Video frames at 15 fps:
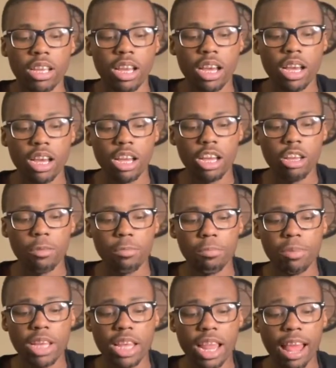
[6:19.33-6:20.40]
Um,
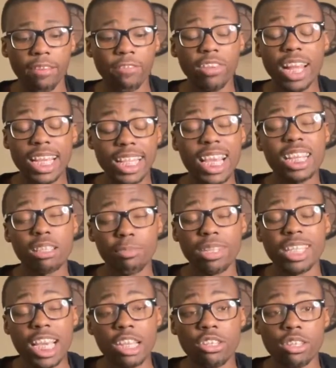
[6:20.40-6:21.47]
but I feel like the
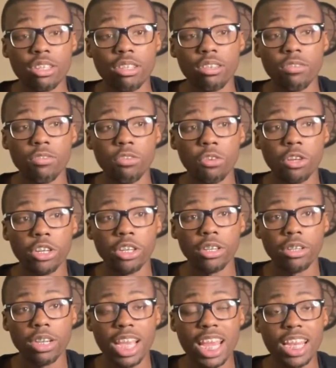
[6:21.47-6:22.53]
expectations
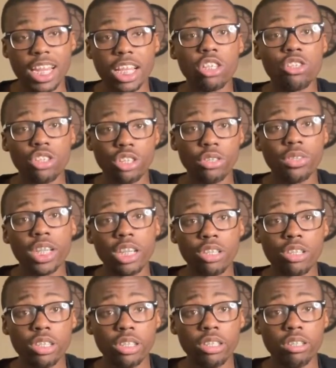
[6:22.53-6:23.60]
for in this
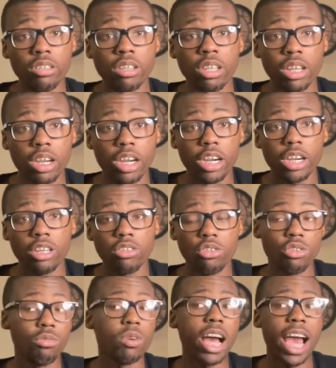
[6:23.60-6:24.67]
generation are
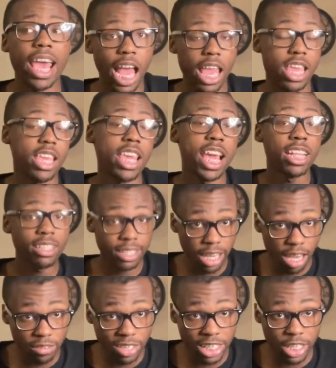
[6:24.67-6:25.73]
too high. Yes, I
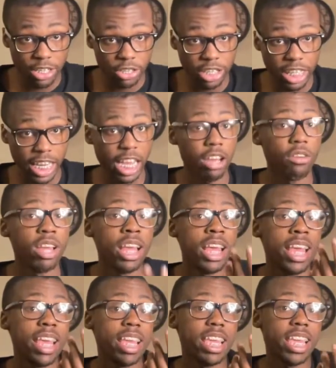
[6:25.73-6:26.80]
have a Tinder account.
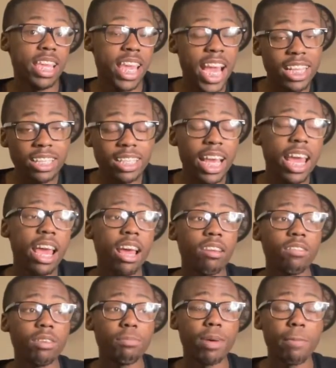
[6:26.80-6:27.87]
Yes, I
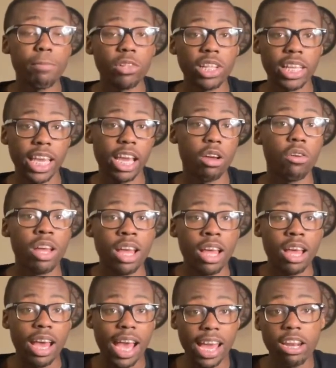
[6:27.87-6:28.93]
have a Bumble account.
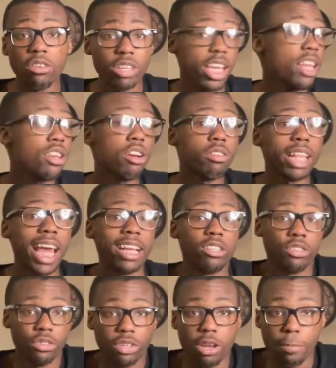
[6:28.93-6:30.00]
I don't get no
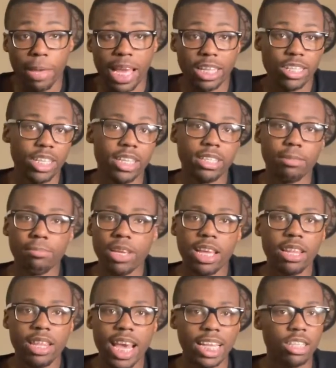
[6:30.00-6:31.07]
likes or no matches,
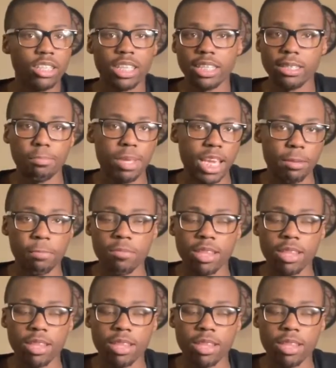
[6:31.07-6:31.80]
but that's just me.